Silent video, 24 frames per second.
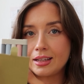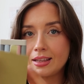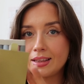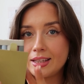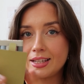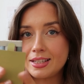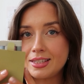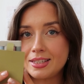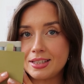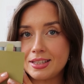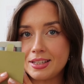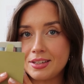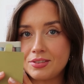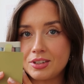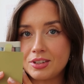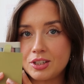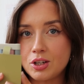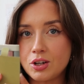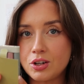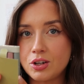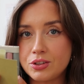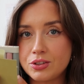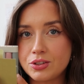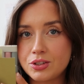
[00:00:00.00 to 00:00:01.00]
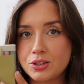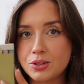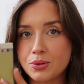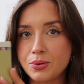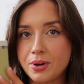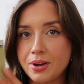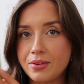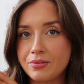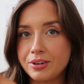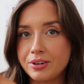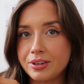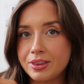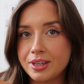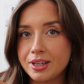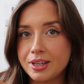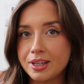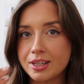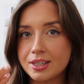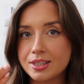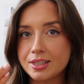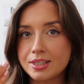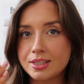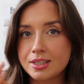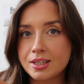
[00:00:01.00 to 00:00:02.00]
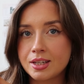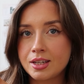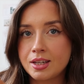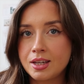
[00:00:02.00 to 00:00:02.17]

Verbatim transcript: let's leave it on so everything is